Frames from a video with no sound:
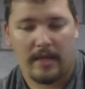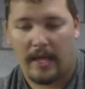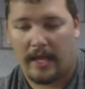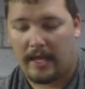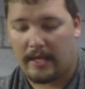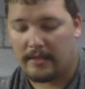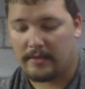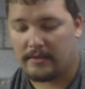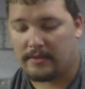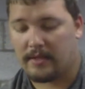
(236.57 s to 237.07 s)

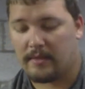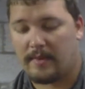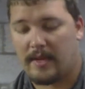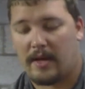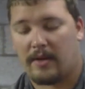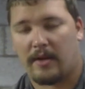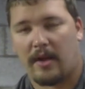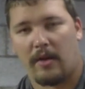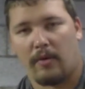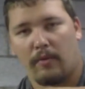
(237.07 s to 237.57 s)
and
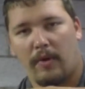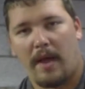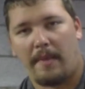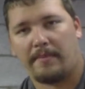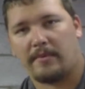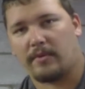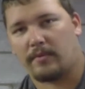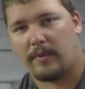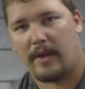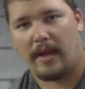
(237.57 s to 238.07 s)
somehow got
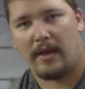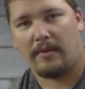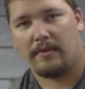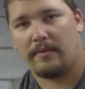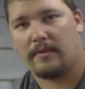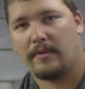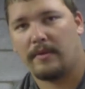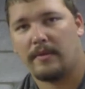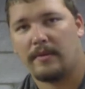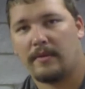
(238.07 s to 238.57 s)
wrapped
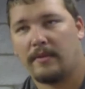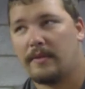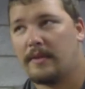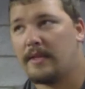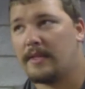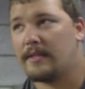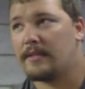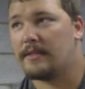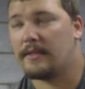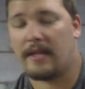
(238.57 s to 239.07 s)
around
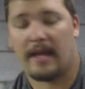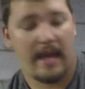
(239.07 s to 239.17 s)
this.